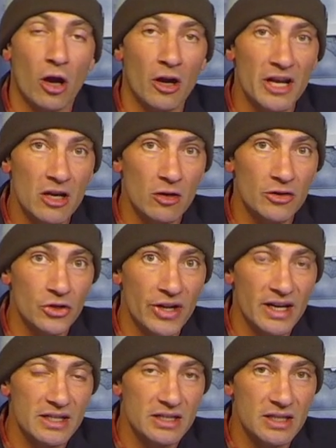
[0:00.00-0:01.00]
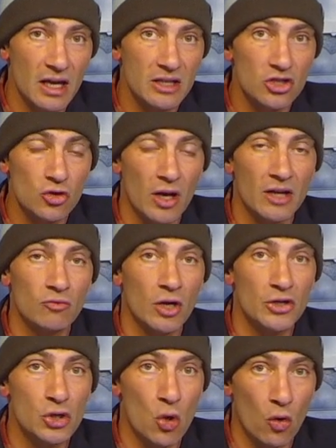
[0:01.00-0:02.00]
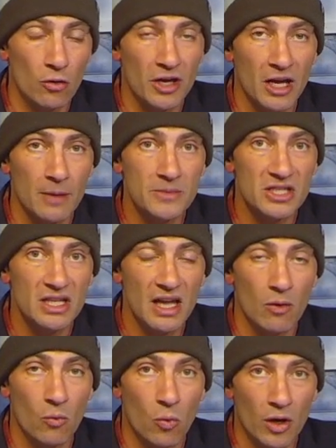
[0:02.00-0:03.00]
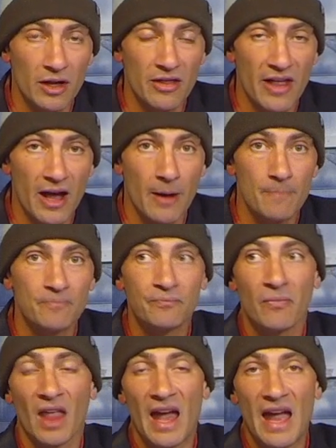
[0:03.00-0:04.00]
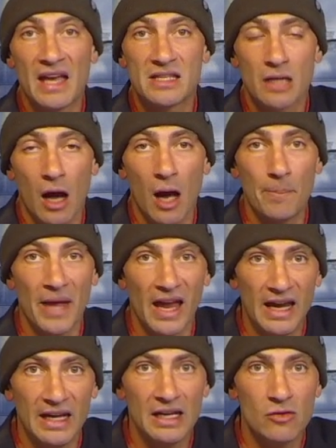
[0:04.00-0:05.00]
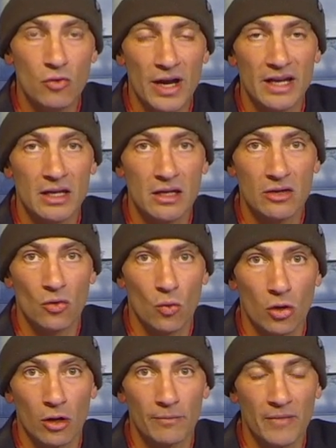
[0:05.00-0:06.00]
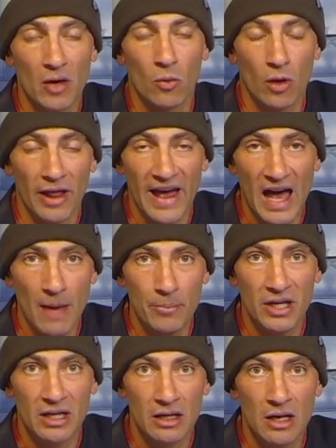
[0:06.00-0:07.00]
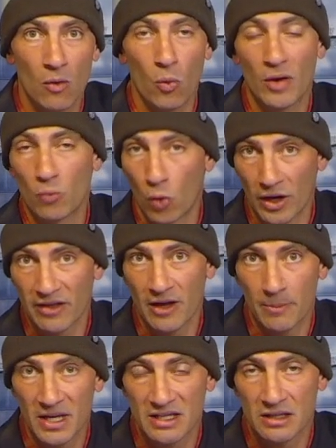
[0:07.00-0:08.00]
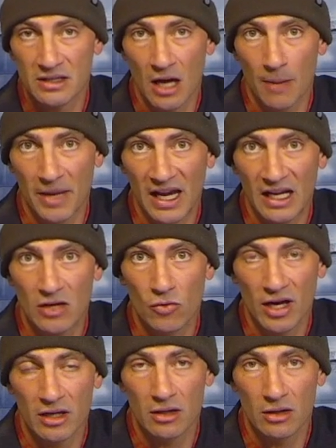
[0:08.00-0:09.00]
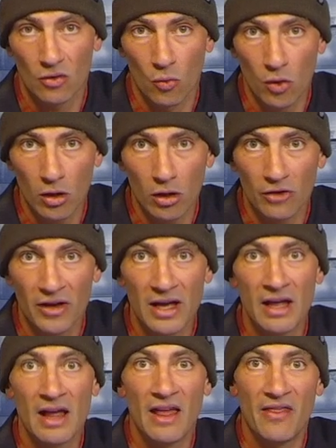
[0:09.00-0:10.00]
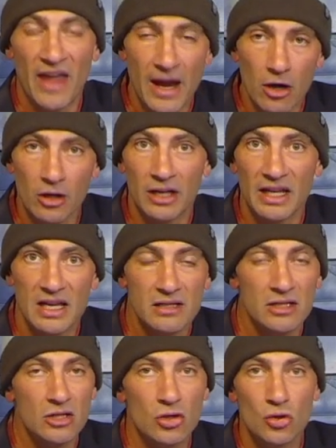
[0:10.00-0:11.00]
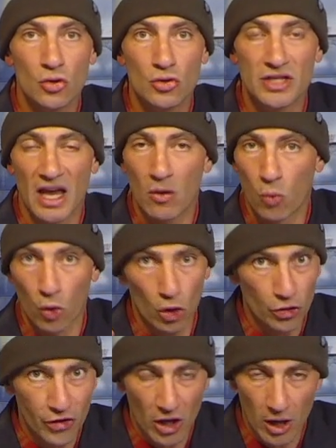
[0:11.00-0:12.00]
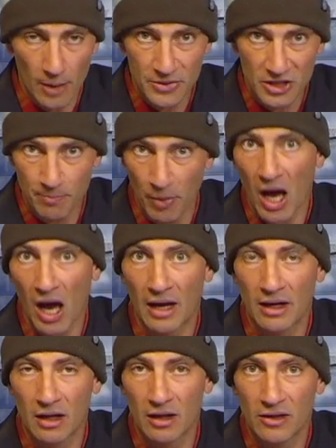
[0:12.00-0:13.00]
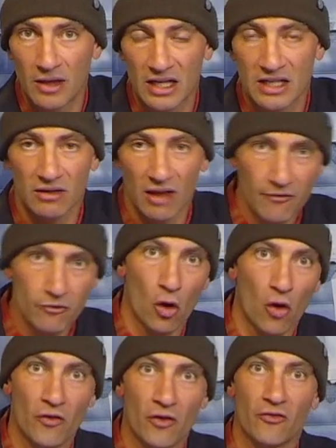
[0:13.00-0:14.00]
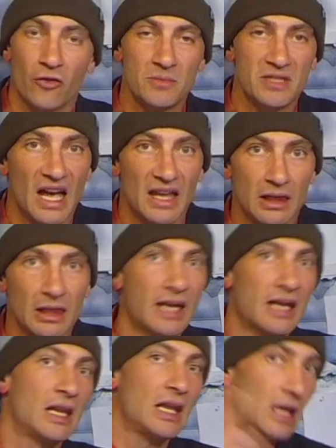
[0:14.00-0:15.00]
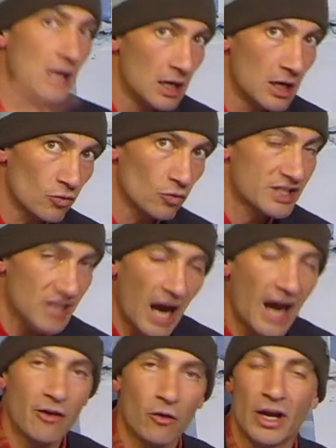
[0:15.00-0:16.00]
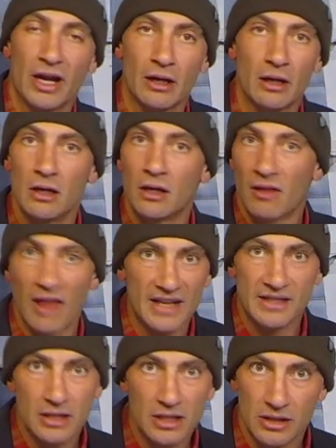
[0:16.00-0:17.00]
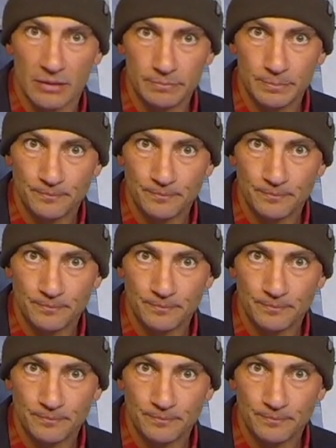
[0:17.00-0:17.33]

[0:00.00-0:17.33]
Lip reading: are here in the United States trying to run NORAMs to get one of them a top 80 ranking in the world. And what will happen when one of them gets a top 80 ranking in the world, they are going to get to use a World Cup spot that is left over from Ted Ligety retiring last season.